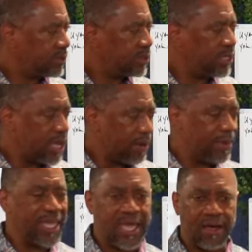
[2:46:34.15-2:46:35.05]
You have to be
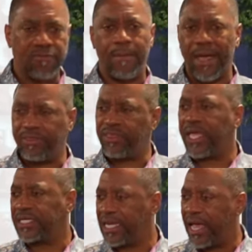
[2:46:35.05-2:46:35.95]
careful about
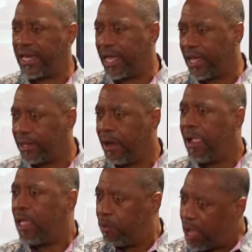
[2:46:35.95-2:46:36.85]
things like that.
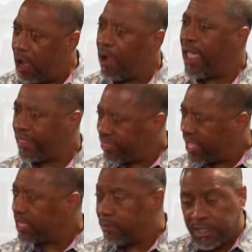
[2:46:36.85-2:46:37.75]
We all had
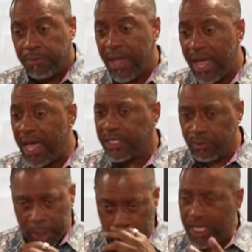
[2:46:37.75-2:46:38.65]
things. I'm just being honest
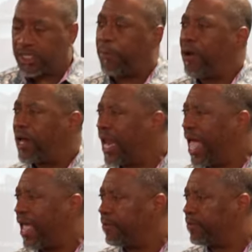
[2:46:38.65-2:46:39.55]
with you. It's a part of
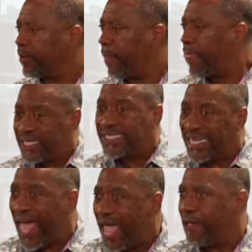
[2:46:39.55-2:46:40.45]
life. This is
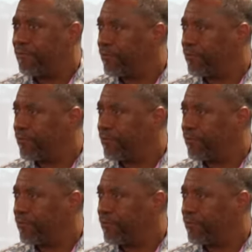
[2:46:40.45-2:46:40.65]
life.